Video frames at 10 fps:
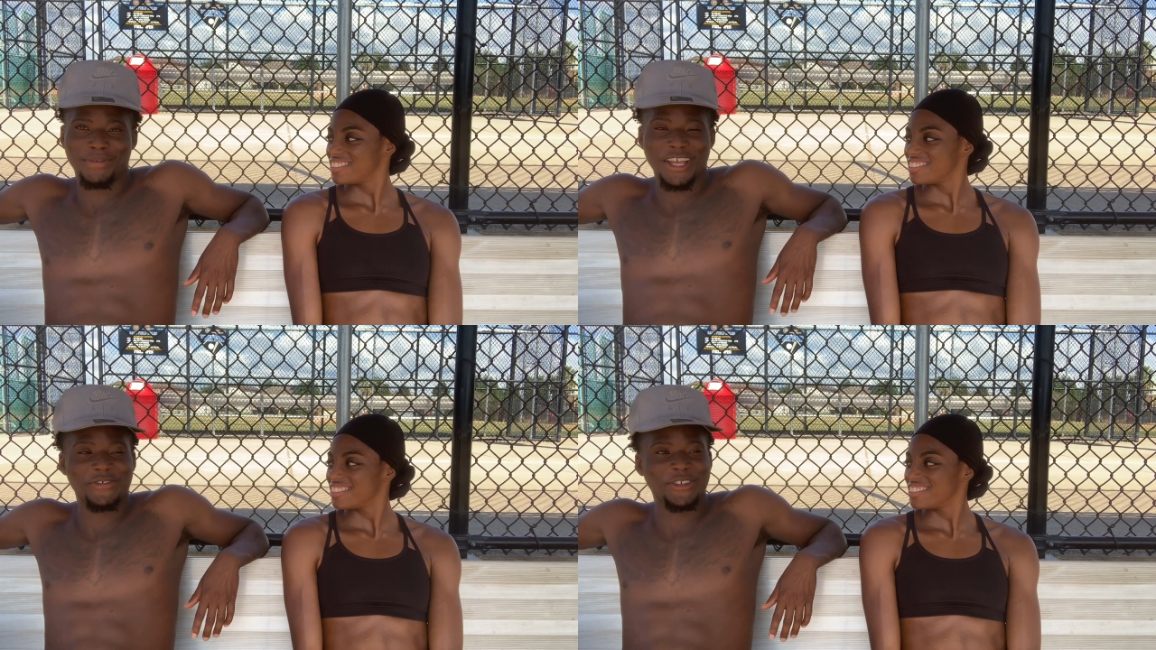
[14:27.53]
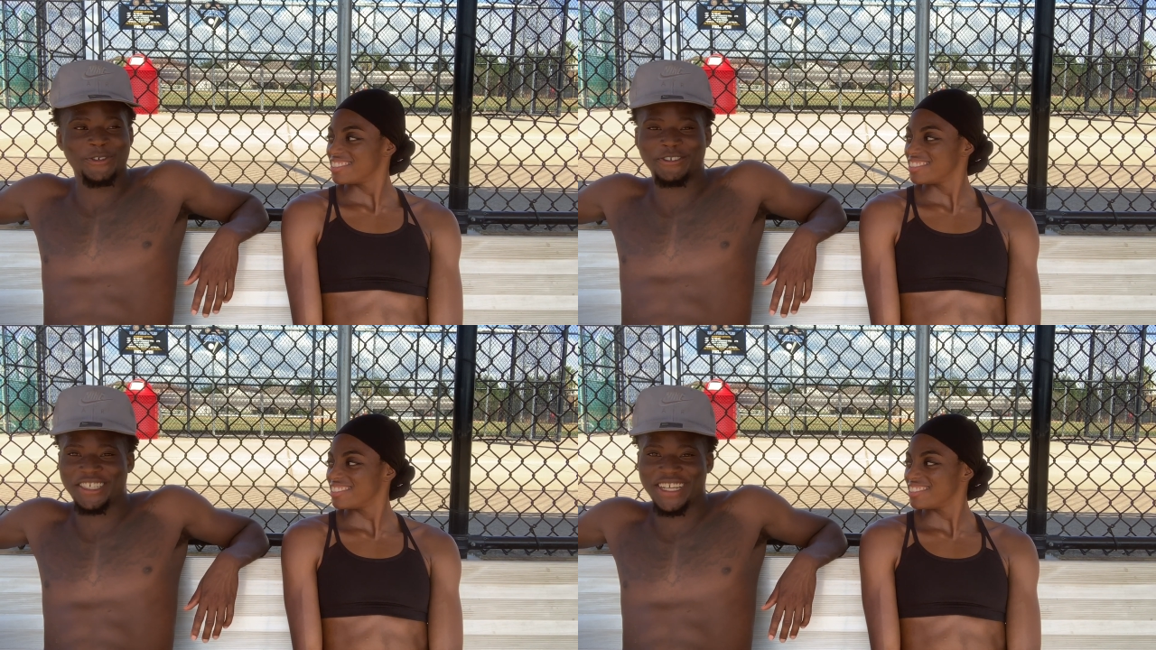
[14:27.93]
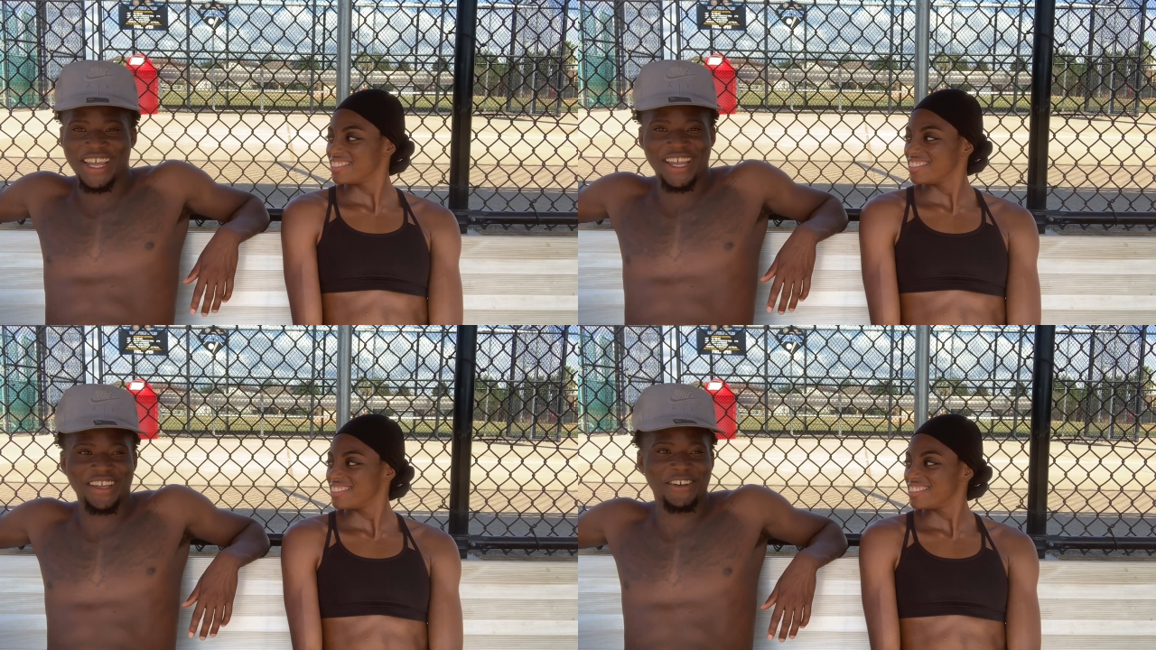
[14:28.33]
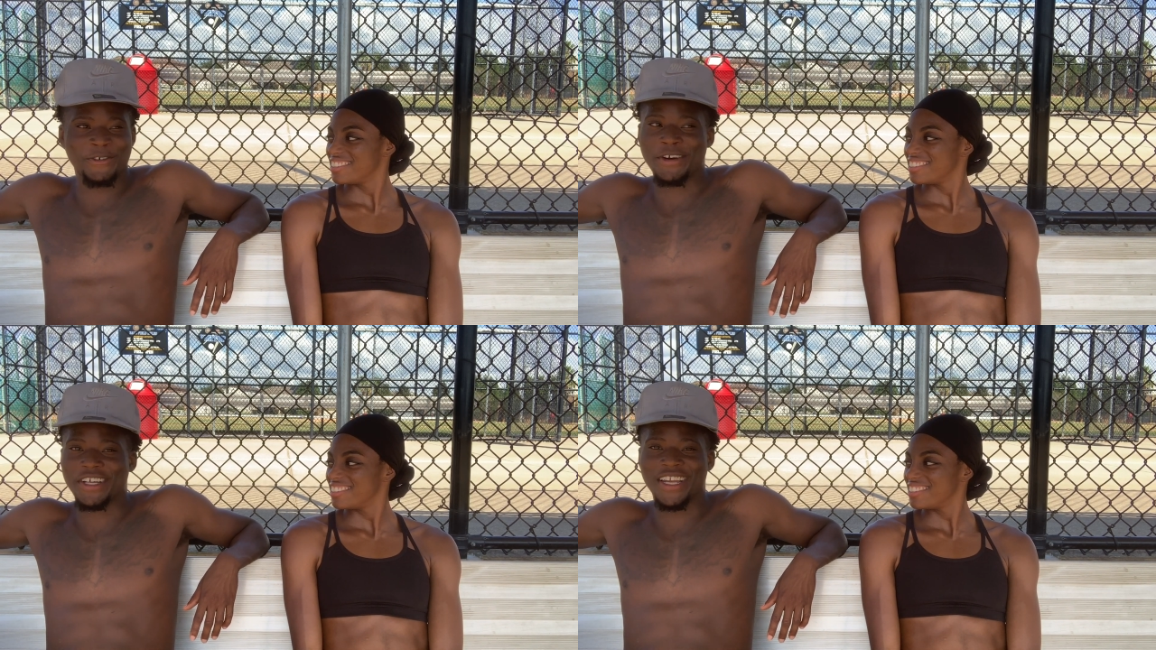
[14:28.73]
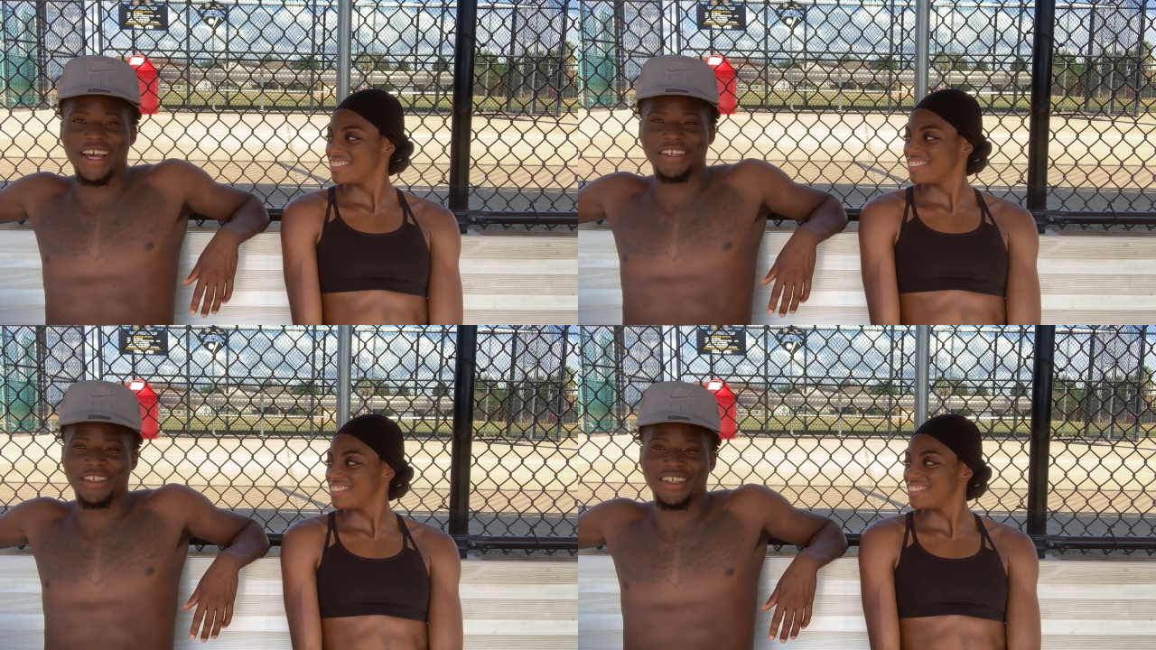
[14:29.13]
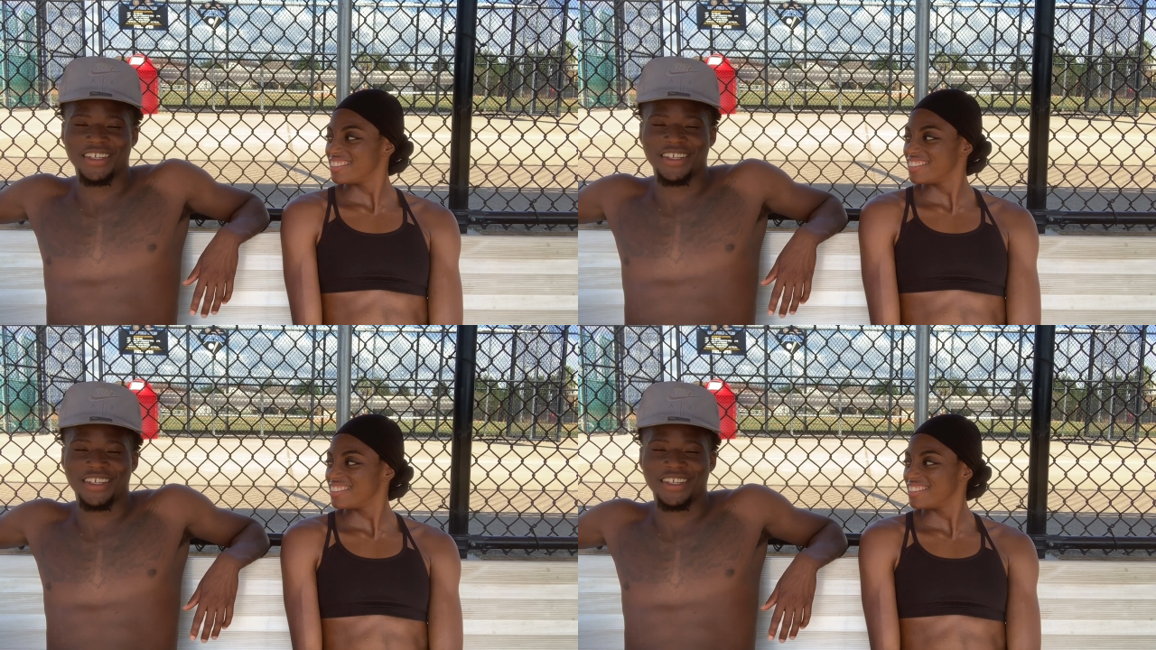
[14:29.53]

Speaker 1: play for UTA or whatnot.